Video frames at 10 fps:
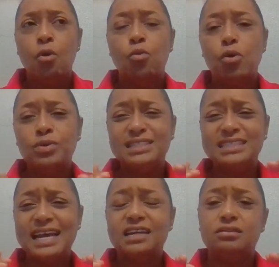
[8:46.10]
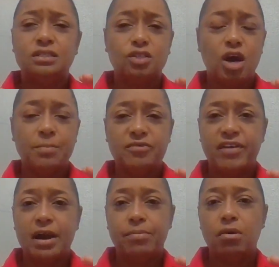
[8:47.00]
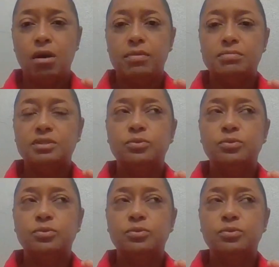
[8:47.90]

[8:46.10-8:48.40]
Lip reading: When we stand on top of our problems,